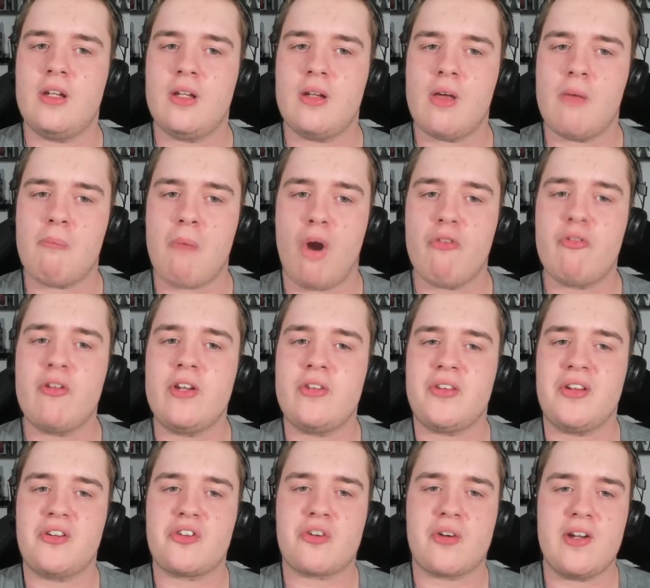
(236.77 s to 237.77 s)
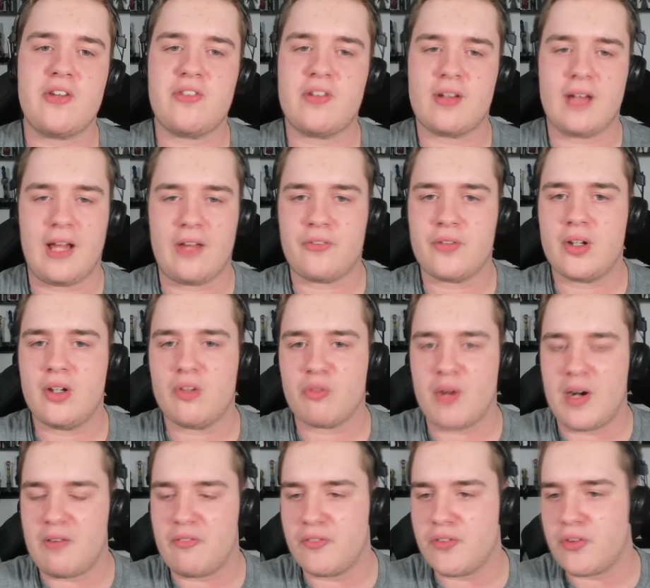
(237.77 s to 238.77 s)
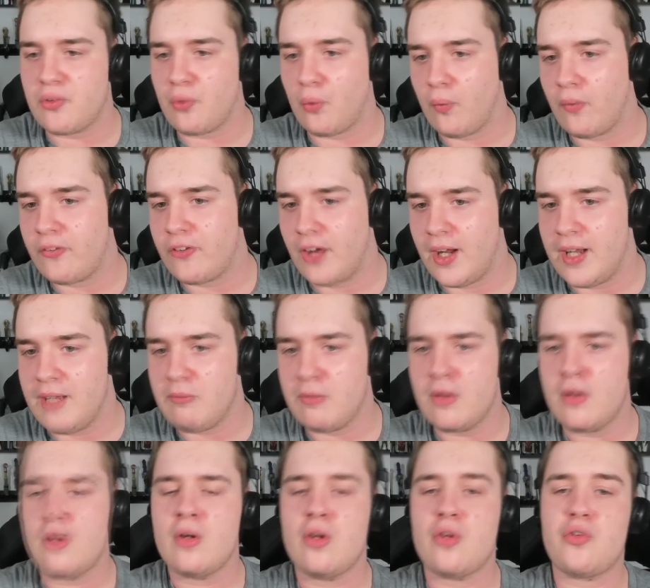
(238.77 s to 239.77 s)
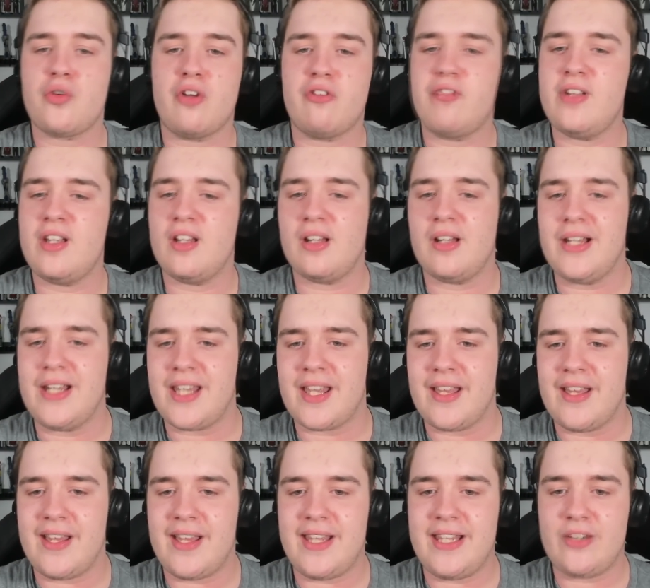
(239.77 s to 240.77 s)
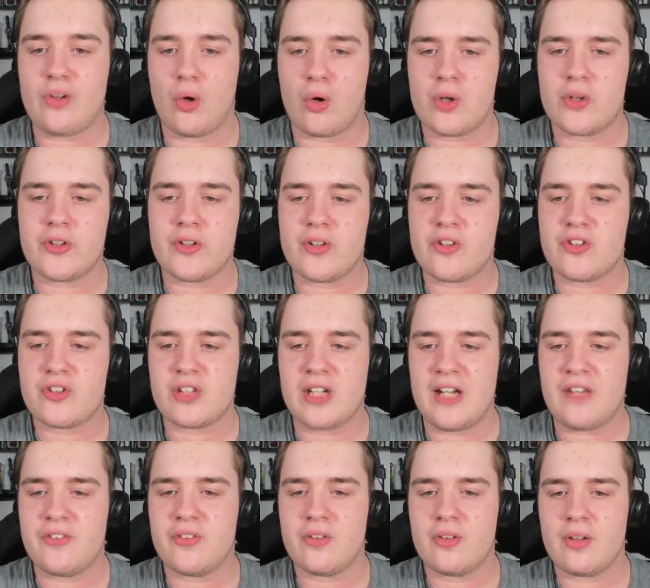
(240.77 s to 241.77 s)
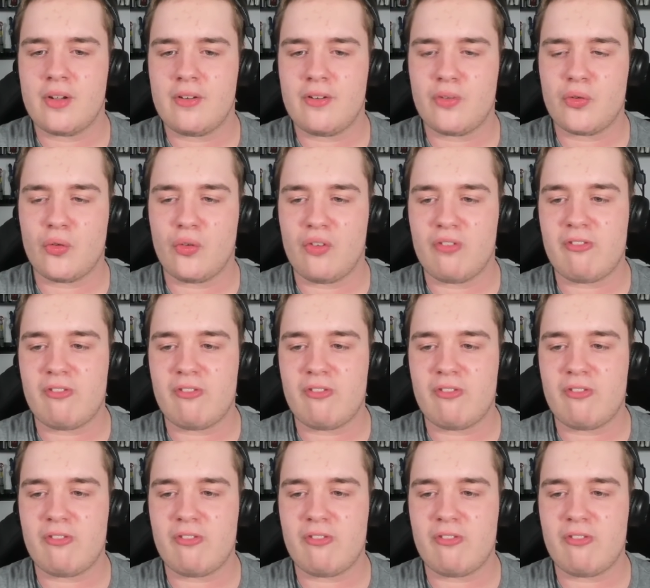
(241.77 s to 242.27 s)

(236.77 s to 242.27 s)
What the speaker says: Moffat did crazy classic Who references all the time, so I feel like a Doctor in Distress sort of